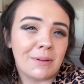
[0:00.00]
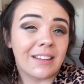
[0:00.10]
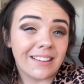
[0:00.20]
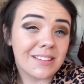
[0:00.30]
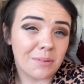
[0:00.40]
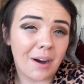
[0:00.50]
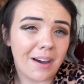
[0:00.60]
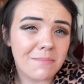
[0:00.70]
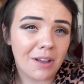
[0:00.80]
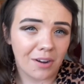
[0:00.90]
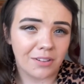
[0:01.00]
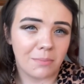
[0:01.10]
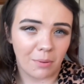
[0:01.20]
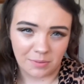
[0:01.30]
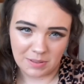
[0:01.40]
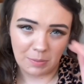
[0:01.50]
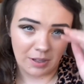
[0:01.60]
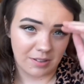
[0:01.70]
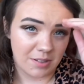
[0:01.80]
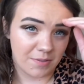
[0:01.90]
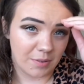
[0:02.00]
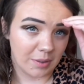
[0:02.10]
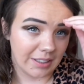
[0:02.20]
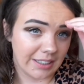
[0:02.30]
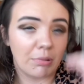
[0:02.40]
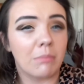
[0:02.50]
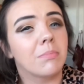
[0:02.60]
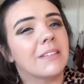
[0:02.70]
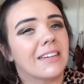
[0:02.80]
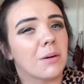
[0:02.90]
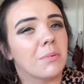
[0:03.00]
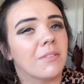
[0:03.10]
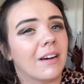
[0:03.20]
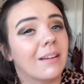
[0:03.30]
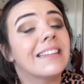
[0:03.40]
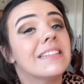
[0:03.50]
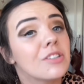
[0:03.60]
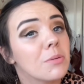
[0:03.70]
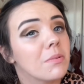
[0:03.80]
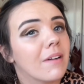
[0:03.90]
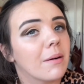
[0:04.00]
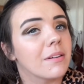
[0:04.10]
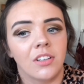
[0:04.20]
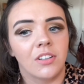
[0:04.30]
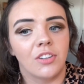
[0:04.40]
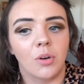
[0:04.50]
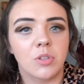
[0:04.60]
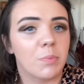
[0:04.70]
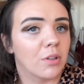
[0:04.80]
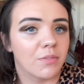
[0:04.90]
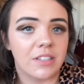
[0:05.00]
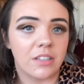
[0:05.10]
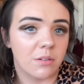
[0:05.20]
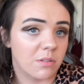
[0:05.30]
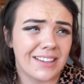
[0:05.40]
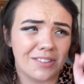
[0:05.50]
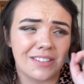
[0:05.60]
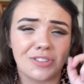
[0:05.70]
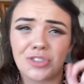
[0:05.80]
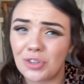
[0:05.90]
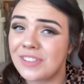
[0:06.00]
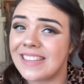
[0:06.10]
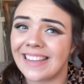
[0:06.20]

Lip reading: So I'm not going to post spoilers for probably at least a couple of hours. No spoiler videos until Sunday.